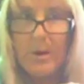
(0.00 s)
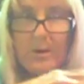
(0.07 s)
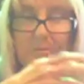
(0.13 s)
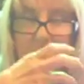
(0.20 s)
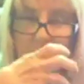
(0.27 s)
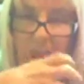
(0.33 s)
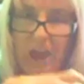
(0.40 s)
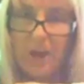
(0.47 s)

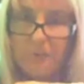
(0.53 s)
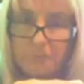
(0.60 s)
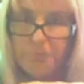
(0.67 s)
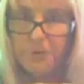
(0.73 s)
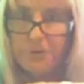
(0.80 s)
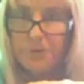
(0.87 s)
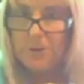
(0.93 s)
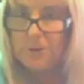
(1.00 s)
of
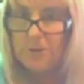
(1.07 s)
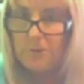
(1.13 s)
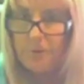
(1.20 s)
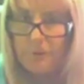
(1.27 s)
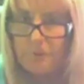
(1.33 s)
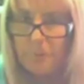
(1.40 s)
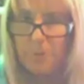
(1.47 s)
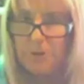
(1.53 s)
everything you've
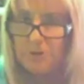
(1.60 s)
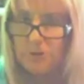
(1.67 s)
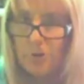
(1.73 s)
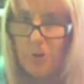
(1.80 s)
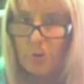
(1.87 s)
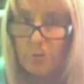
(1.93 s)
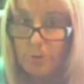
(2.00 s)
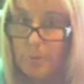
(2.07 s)
ever been
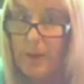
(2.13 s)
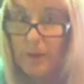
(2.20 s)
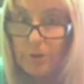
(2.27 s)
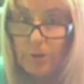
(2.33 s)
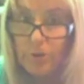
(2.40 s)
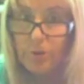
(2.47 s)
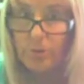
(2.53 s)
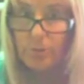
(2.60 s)
told about
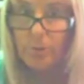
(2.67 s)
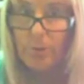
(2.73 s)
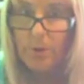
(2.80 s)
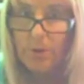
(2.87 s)
you.